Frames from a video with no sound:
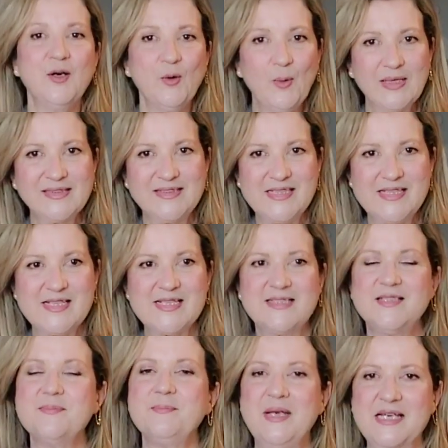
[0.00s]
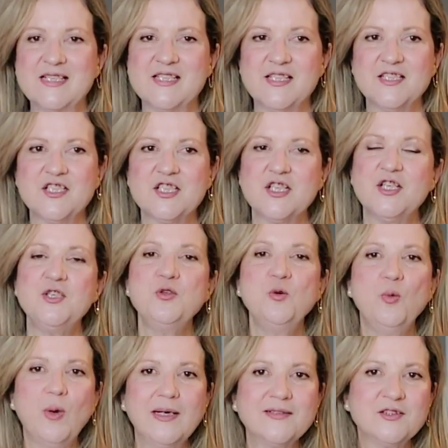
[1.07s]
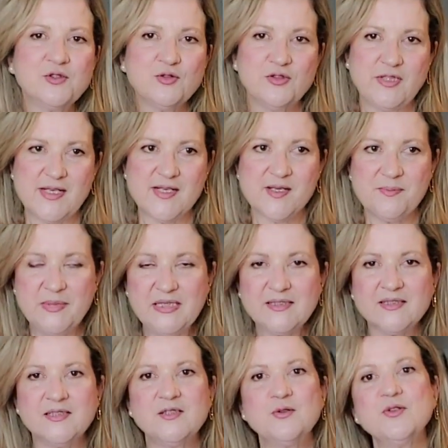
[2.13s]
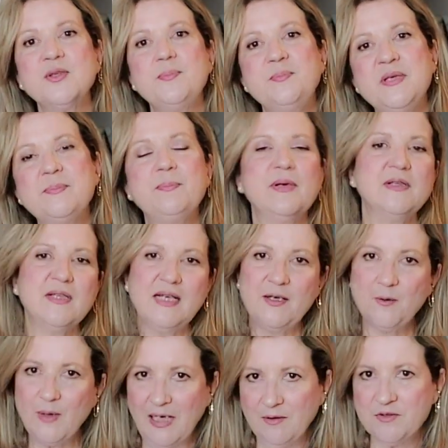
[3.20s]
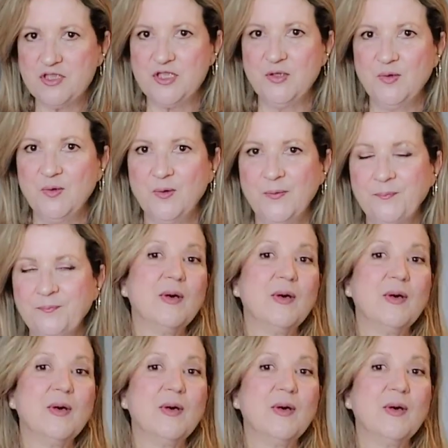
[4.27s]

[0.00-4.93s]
What is the message you want to transmit to the people around you?